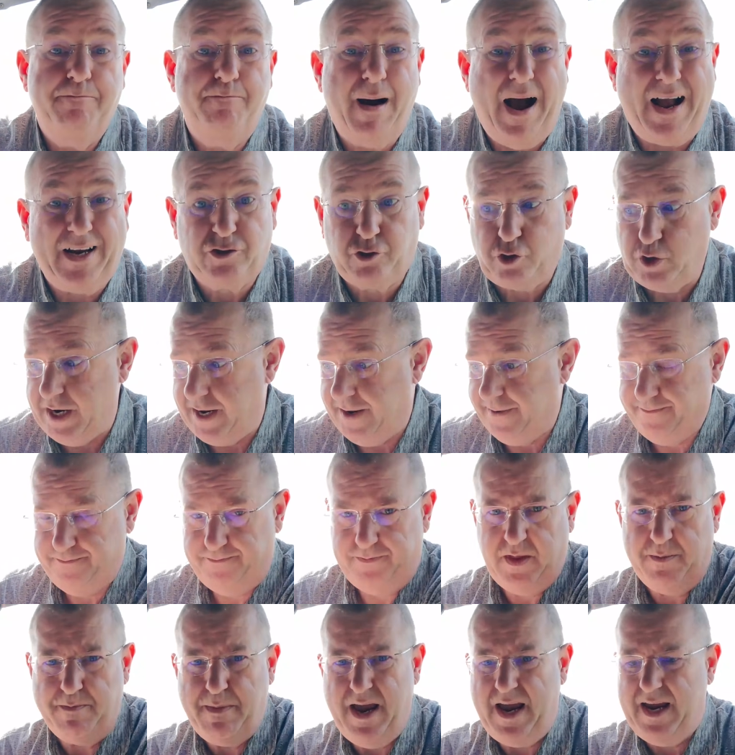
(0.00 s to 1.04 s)
battery,
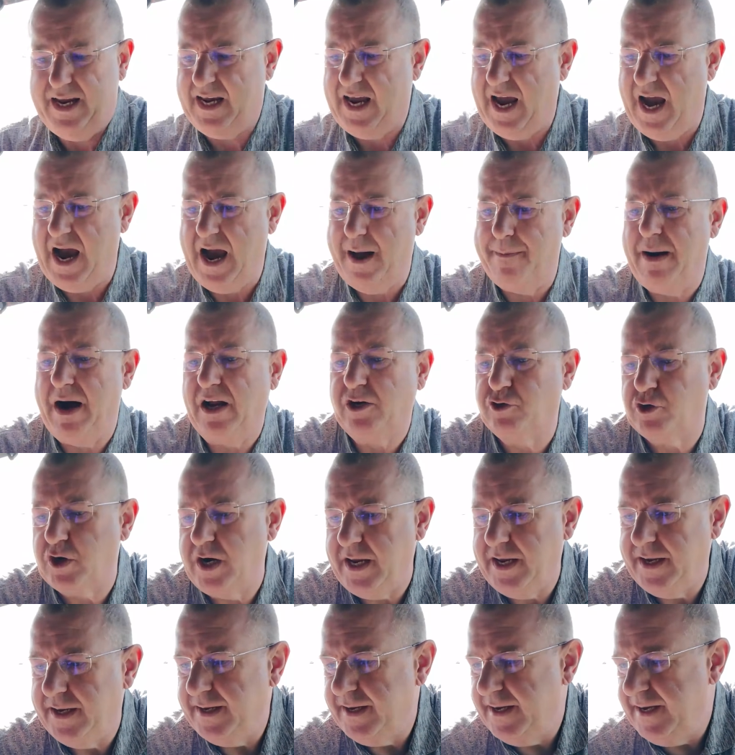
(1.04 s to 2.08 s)
the main car
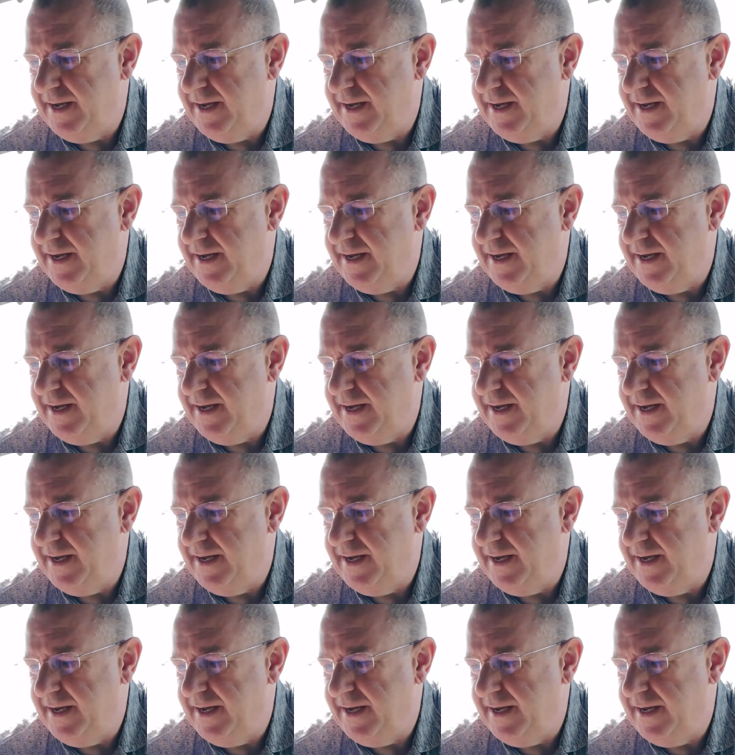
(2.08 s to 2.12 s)
battery.